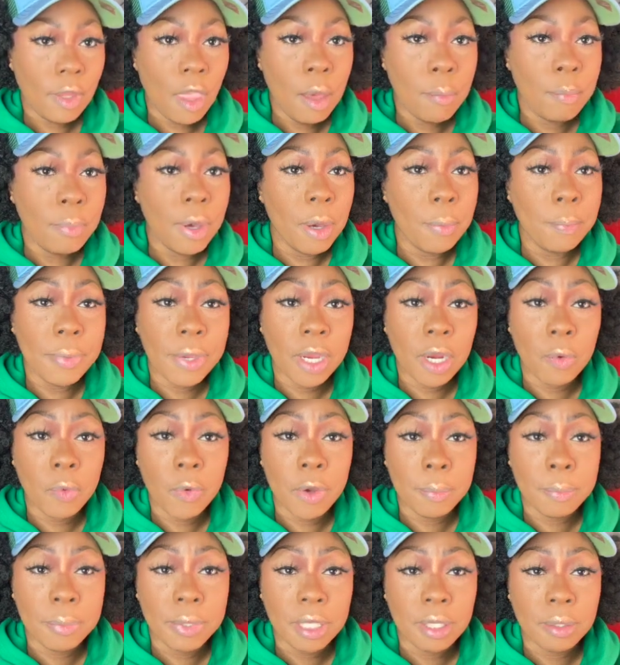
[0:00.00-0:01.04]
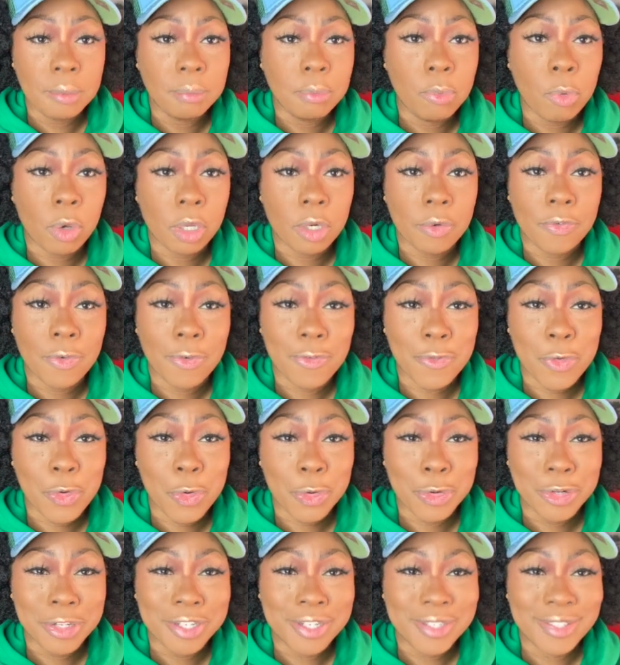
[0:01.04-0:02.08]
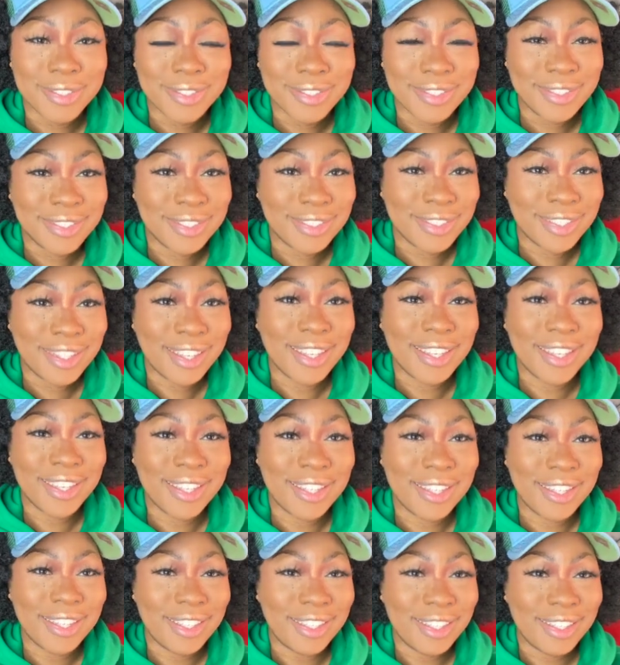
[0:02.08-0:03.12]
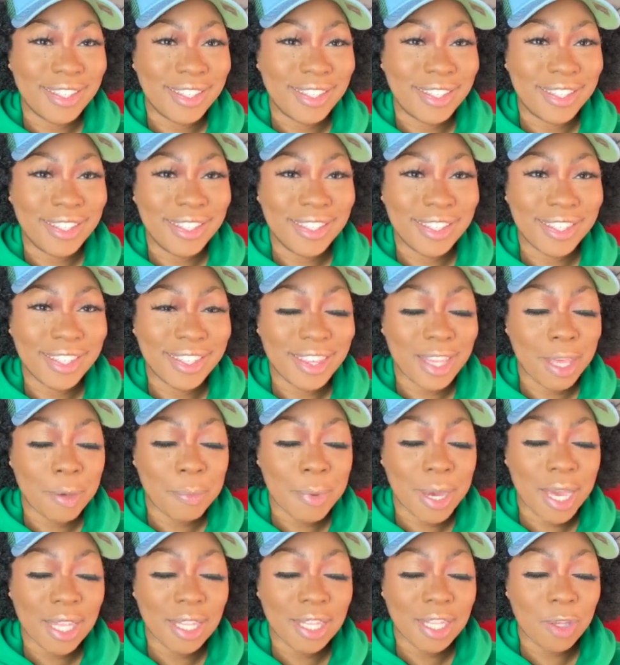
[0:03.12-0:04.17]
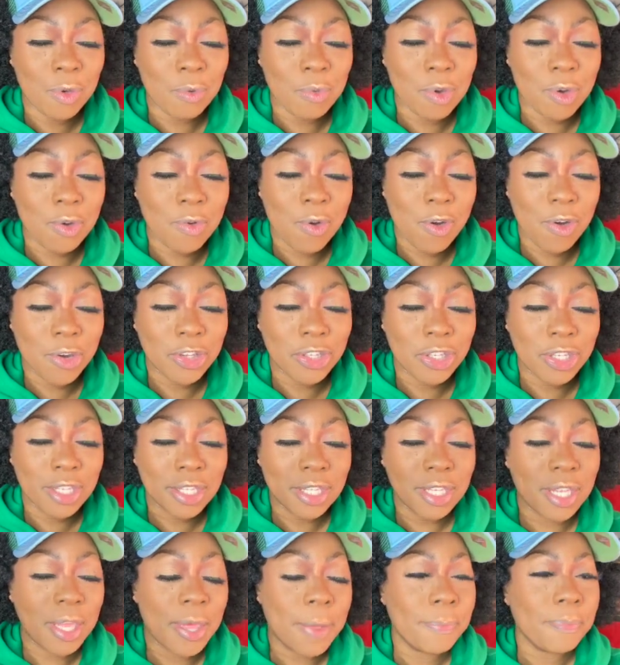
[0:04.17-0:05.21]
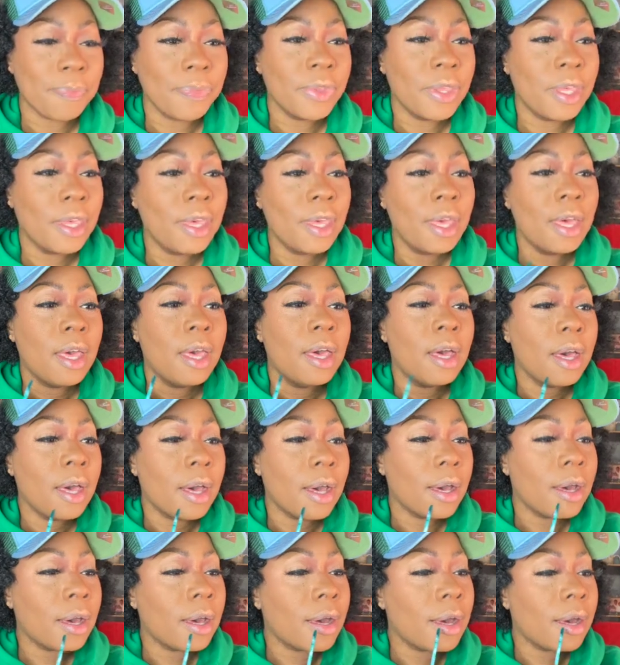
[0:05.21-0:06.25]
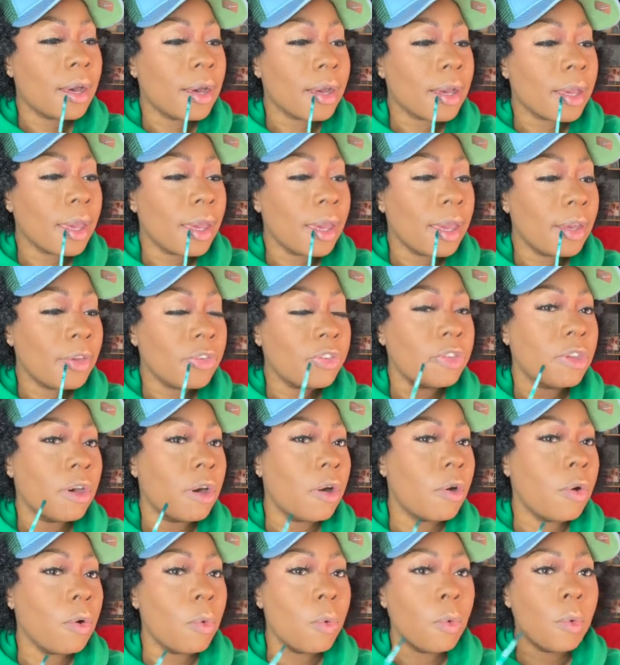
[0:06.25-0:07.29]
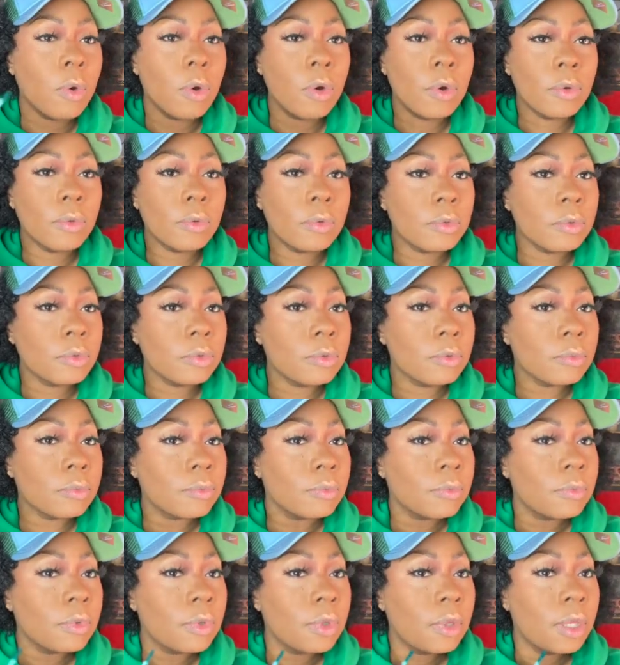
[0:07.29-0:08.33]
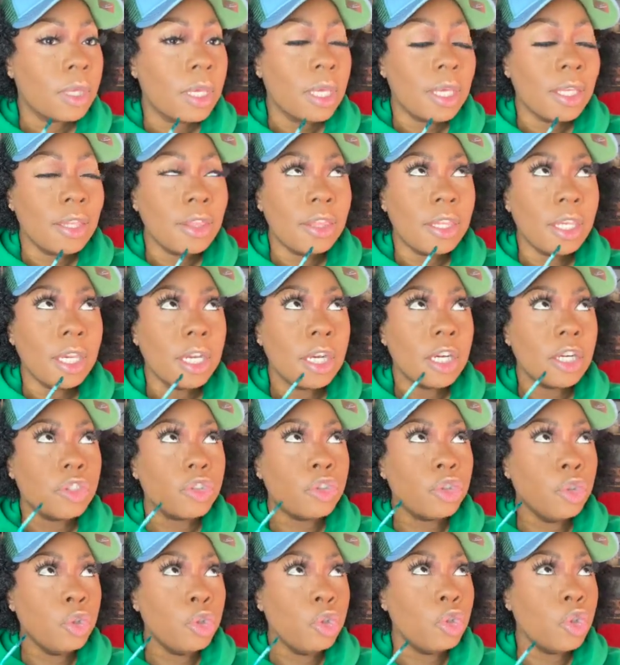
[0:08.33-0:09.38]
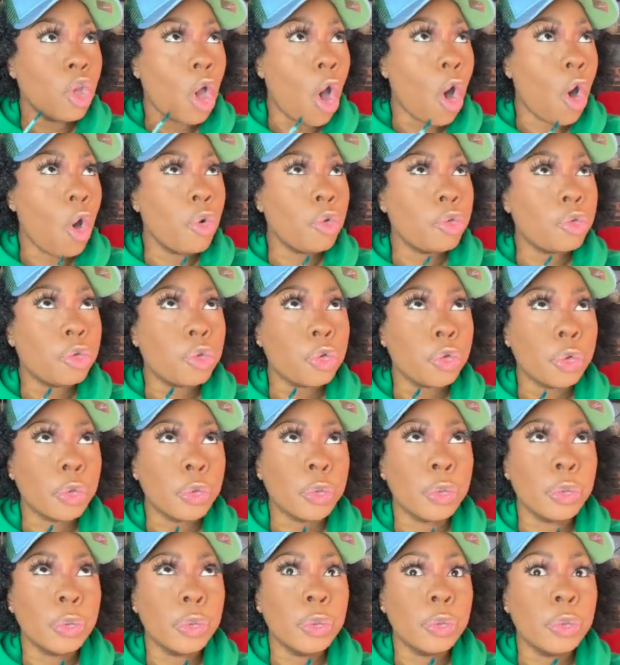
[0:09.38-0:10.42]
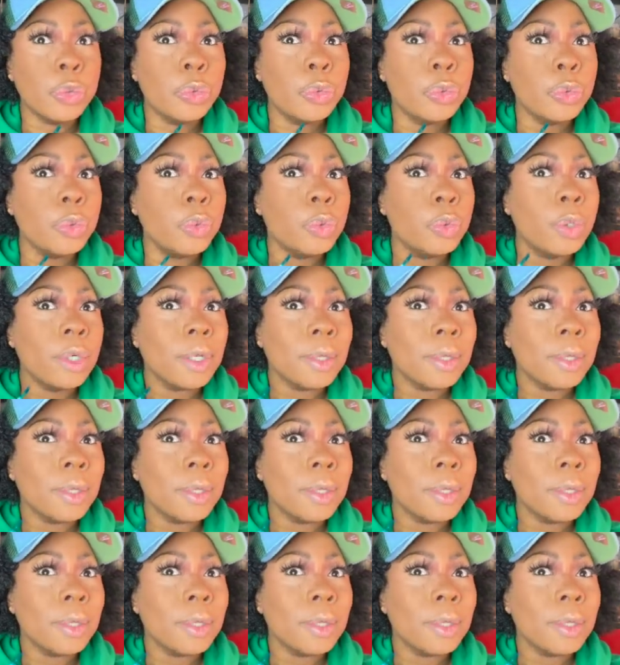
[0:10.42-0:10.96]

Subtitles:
But bear with me, por favor. Hey, hit that bilingual on you. Okay, so there's no true,